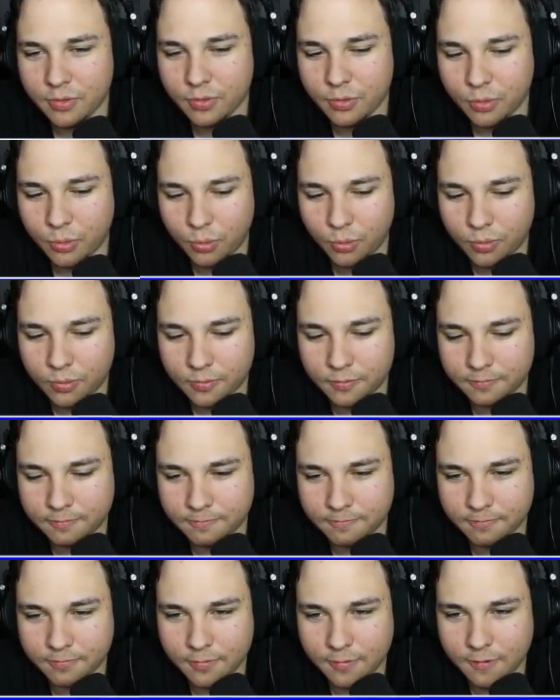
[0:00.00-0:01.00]
she's telling
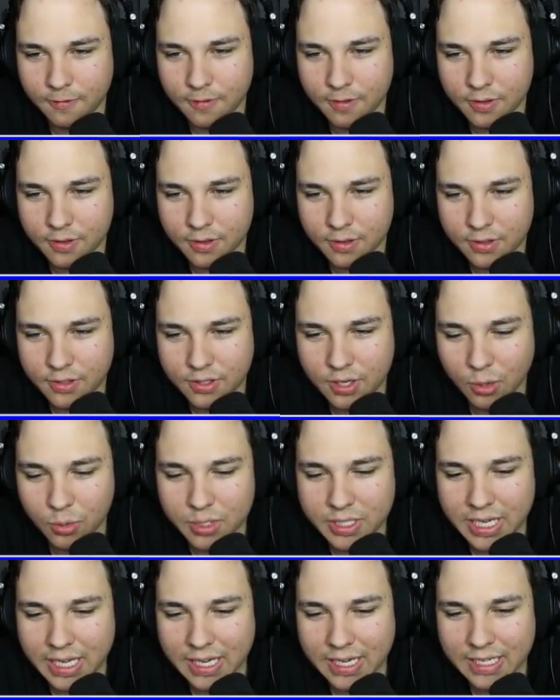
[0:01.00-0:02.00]
the truth about not so
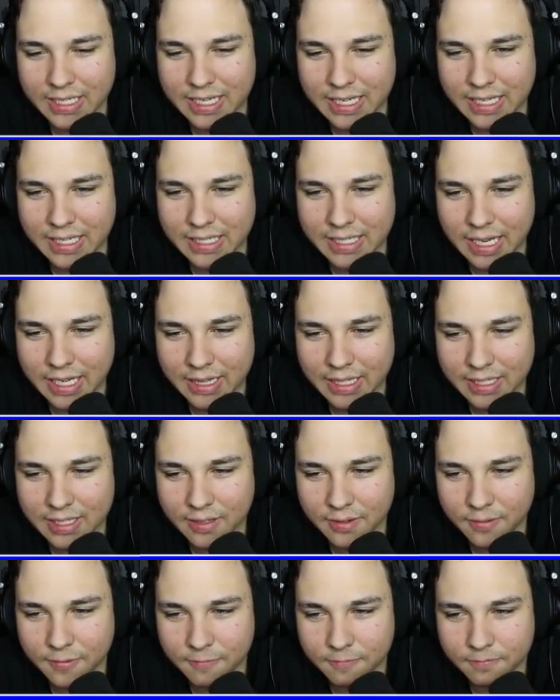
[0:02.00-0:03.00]
taking. So Tina anything. didn't take this.
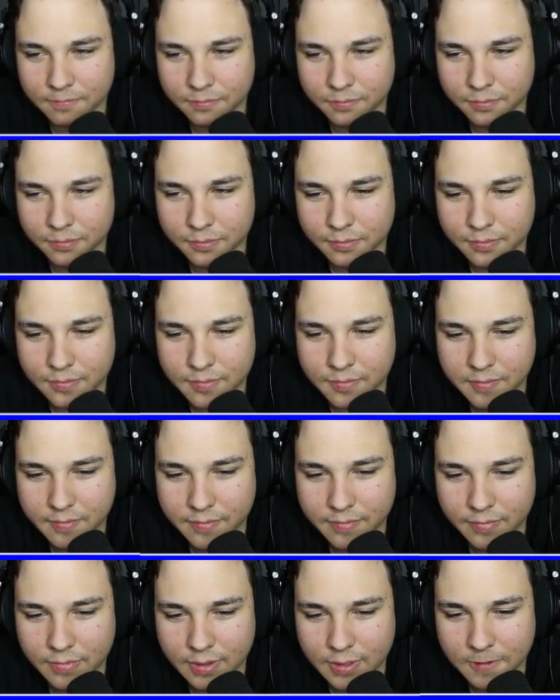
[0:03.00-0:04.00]
Steal anyone's stuff,
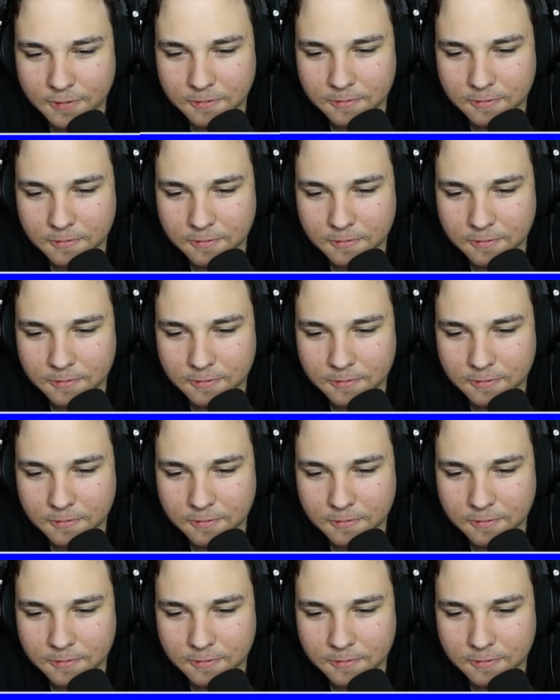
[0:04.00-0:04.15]
guys!